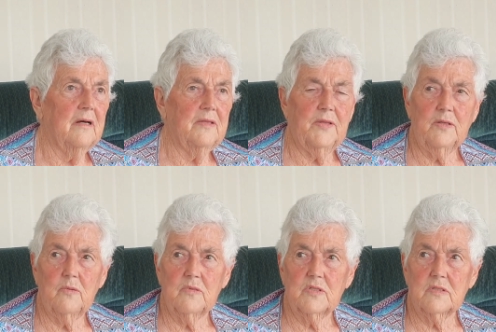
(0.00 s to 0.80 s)
I, I think guess.
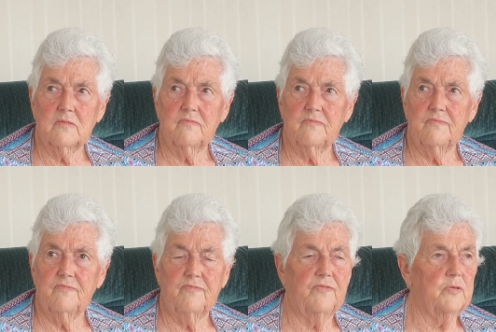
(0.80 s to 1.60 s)
it was
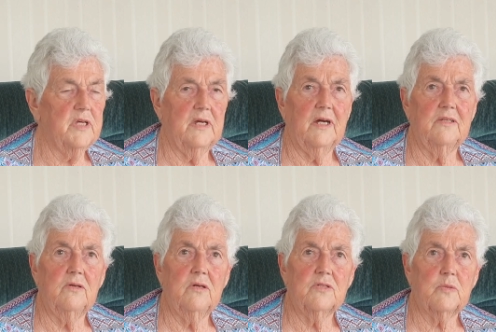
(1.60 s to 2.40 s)
48
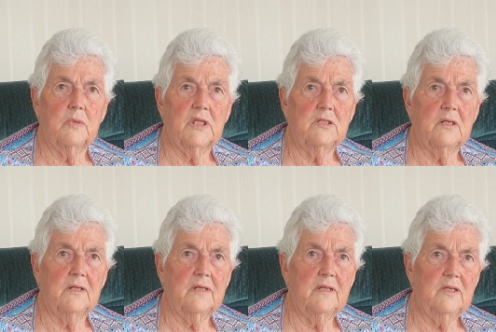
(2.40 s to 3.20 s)
years when he
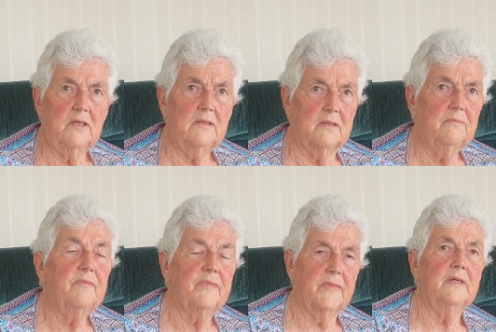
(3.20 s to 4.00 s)
died. Yeah.
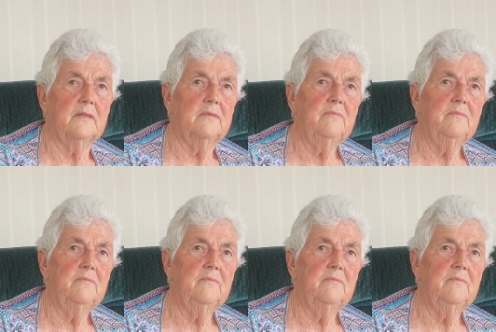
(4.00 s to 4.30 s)
48? Yeah.